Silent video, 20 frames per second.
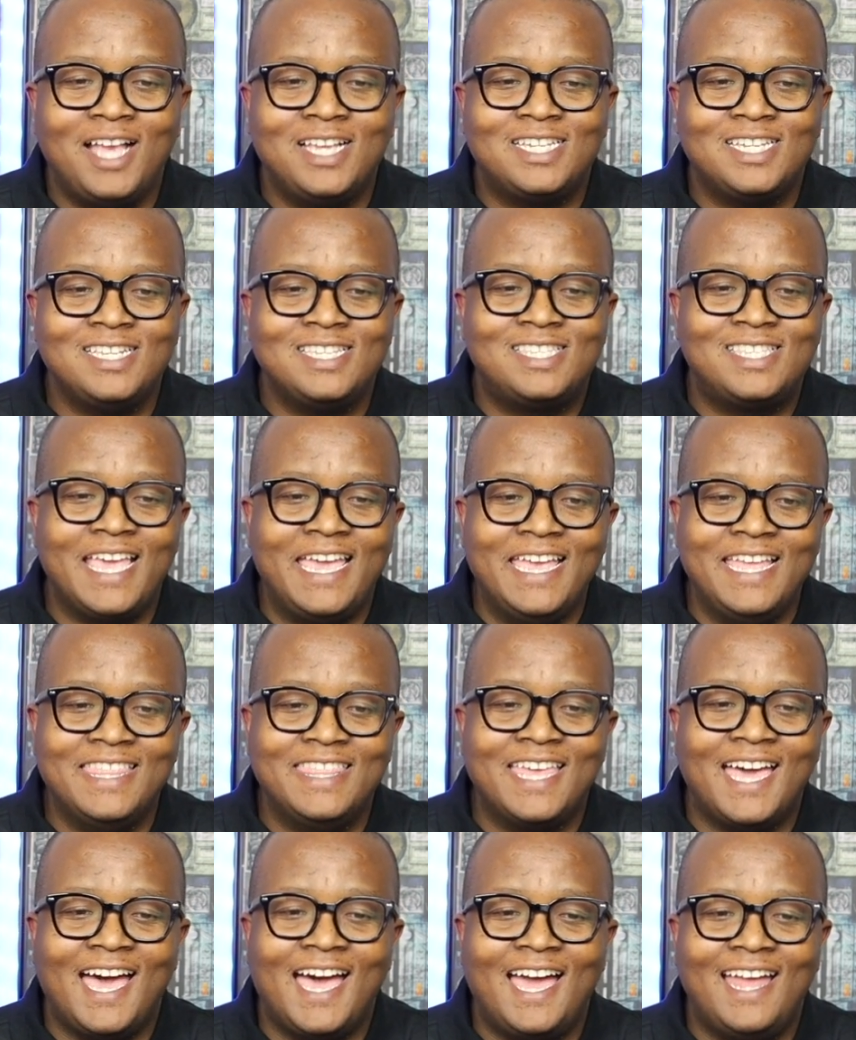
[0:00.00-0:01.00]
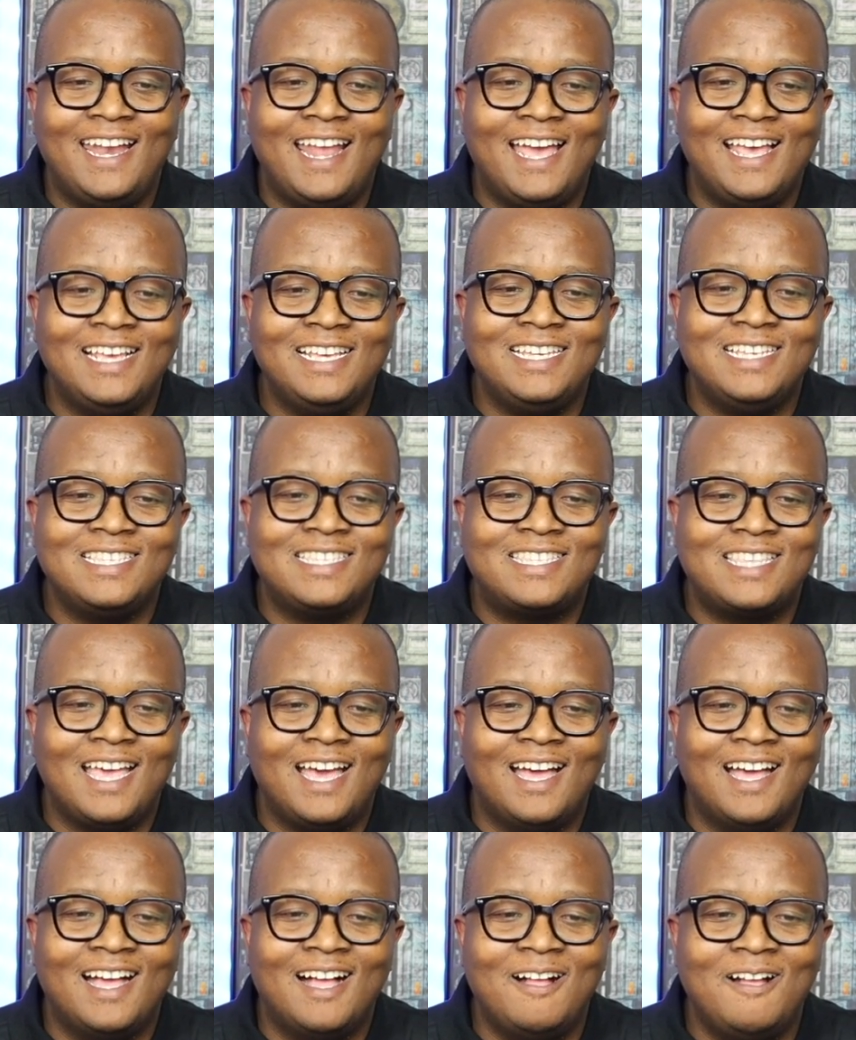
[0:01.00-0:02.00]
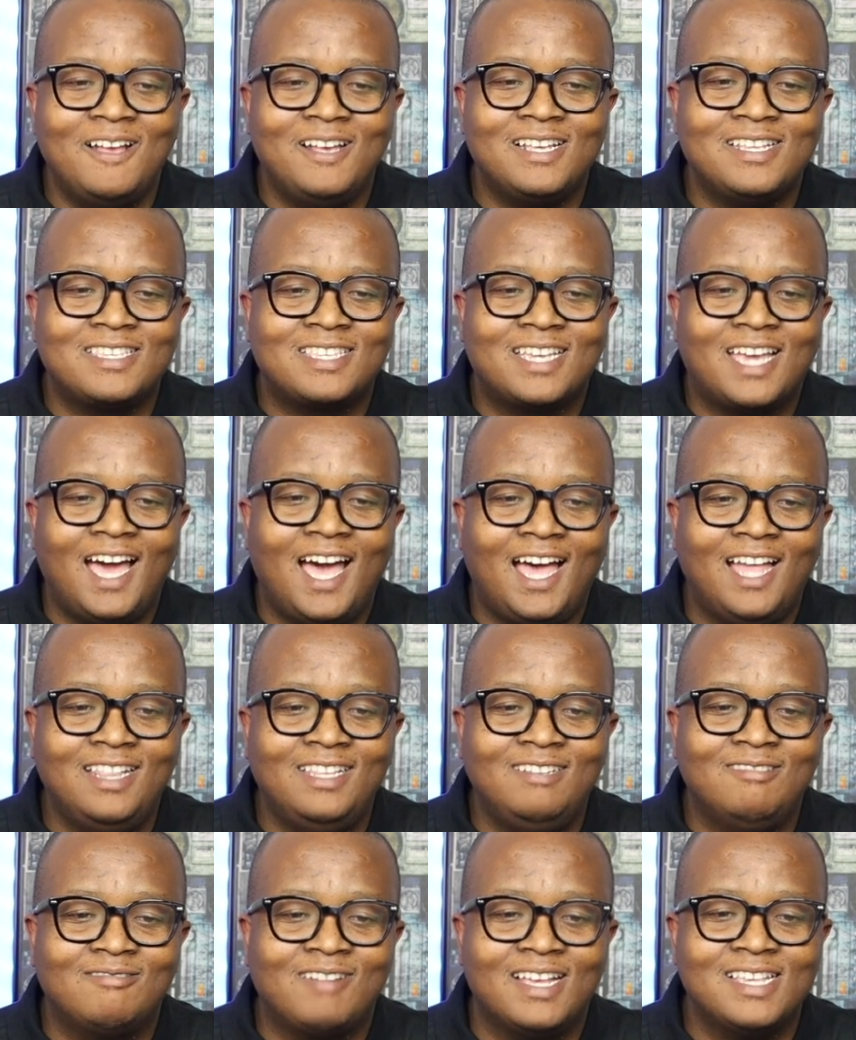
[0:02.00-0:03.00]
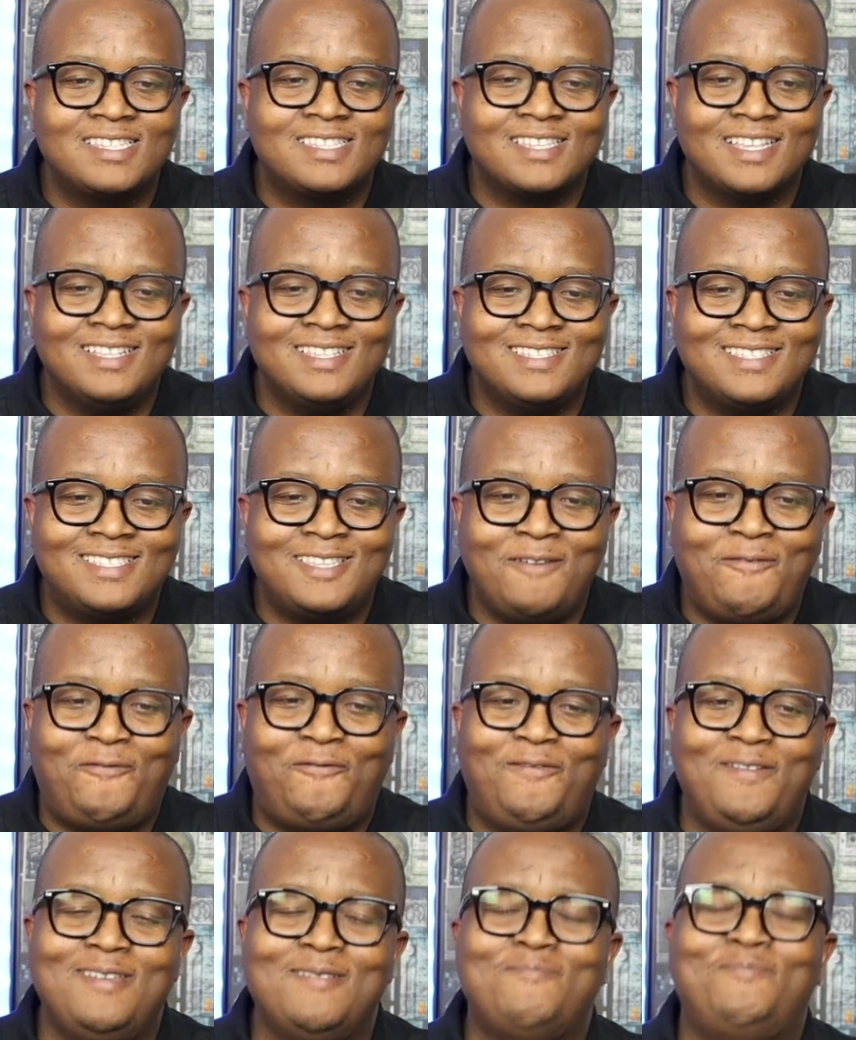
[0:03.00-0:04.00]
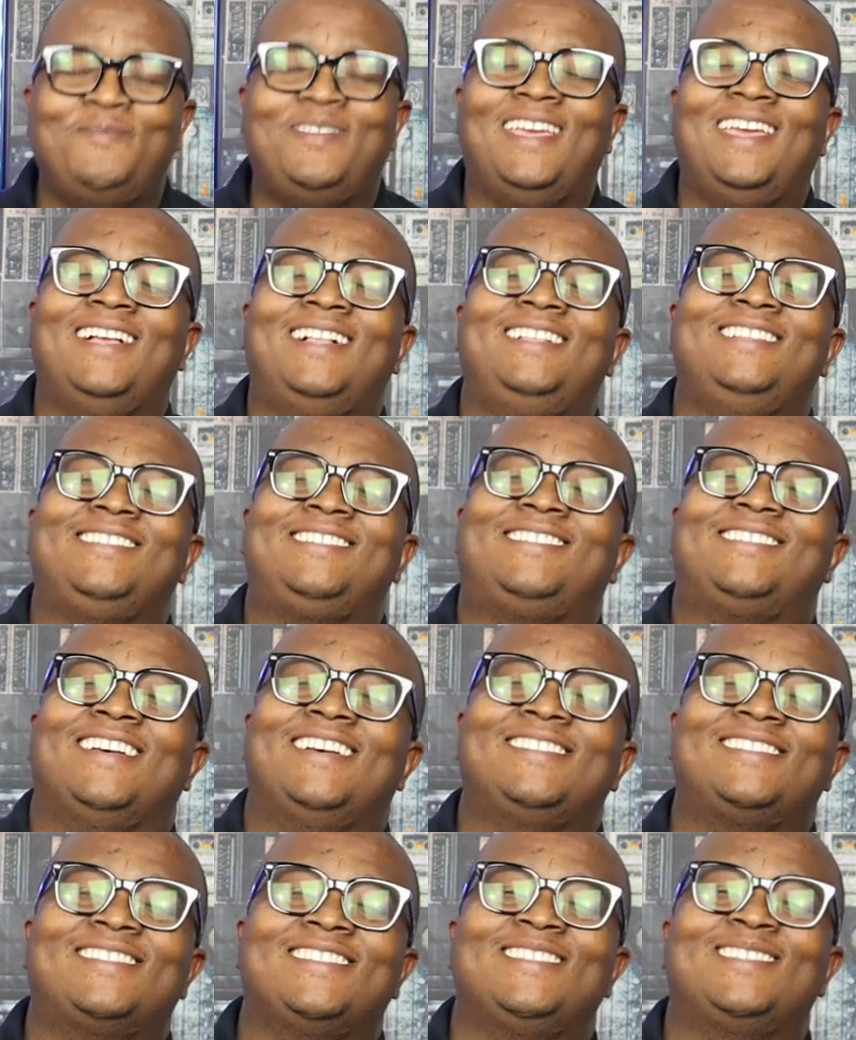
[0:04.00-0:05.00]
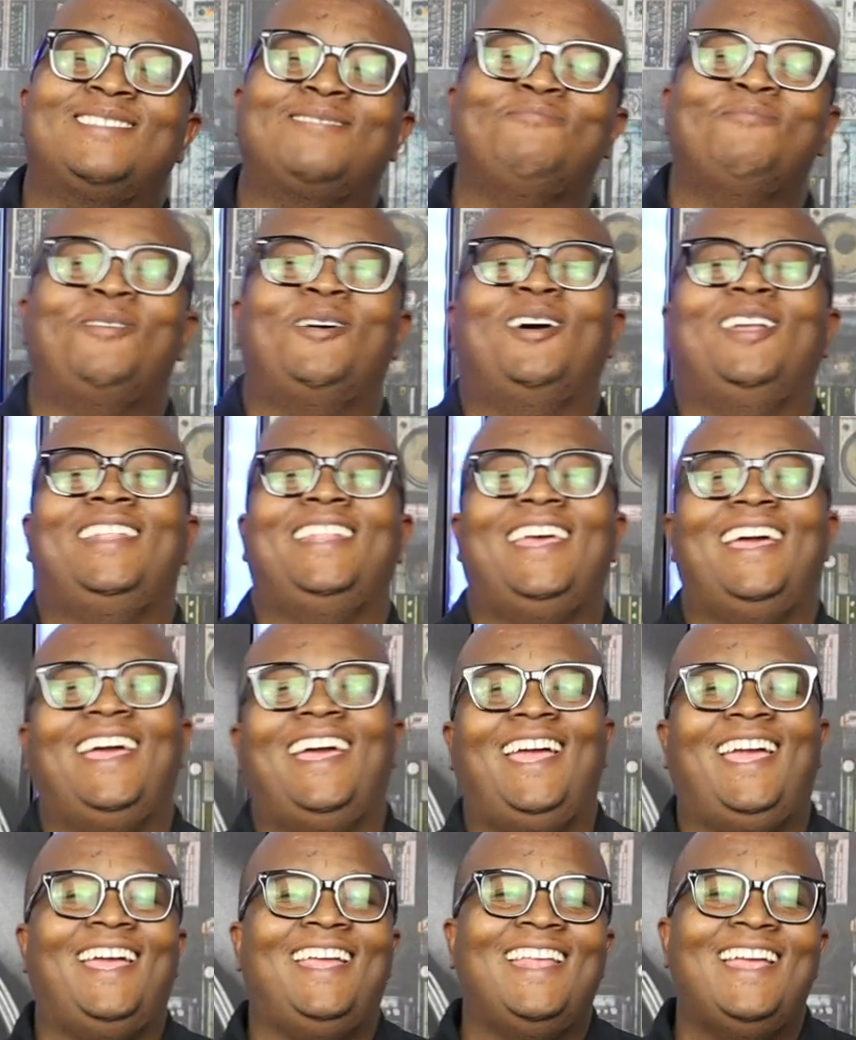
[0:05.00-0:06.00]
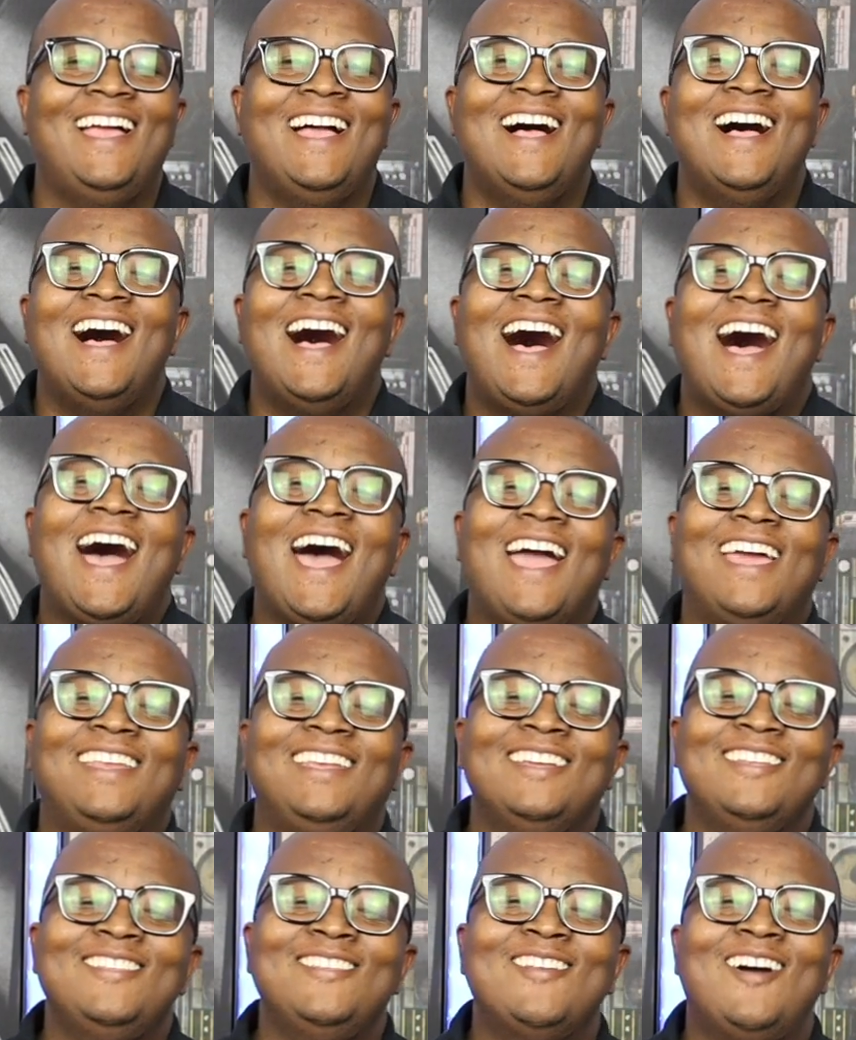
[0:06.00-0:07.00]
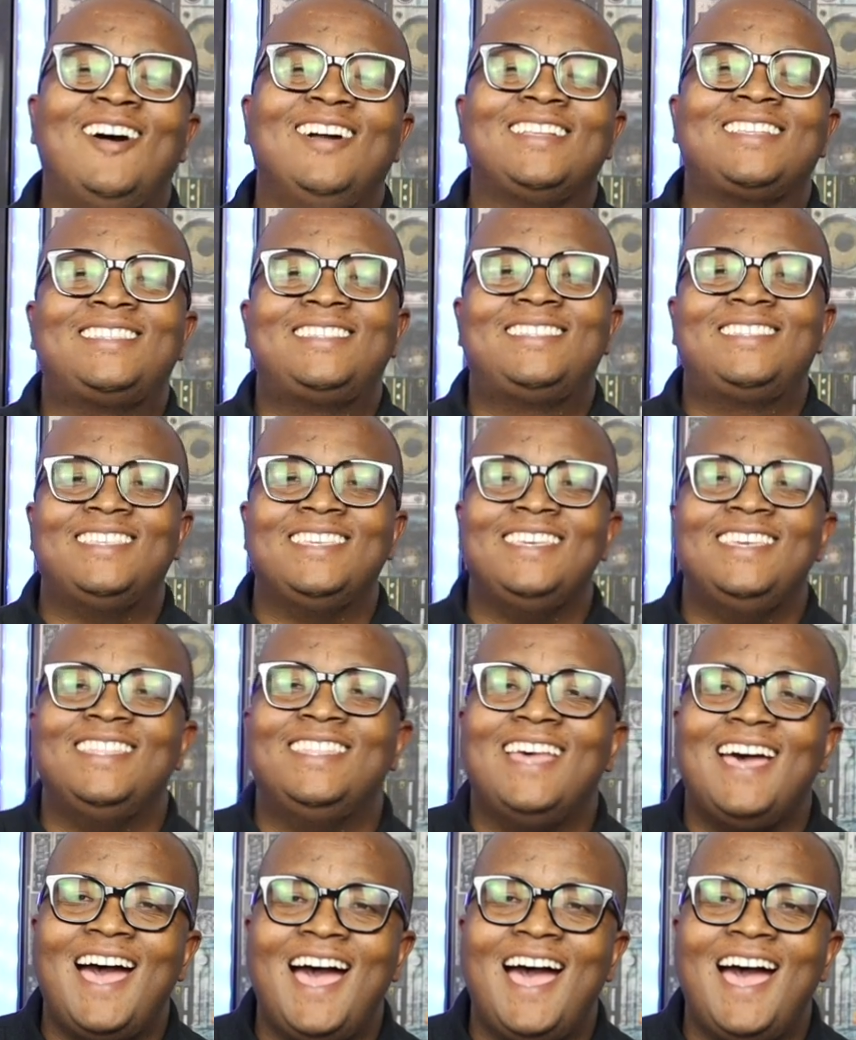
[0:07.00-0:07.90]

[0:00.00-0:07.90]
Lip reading: She said that is Carlee Russel the female Justice Smollett? I did not see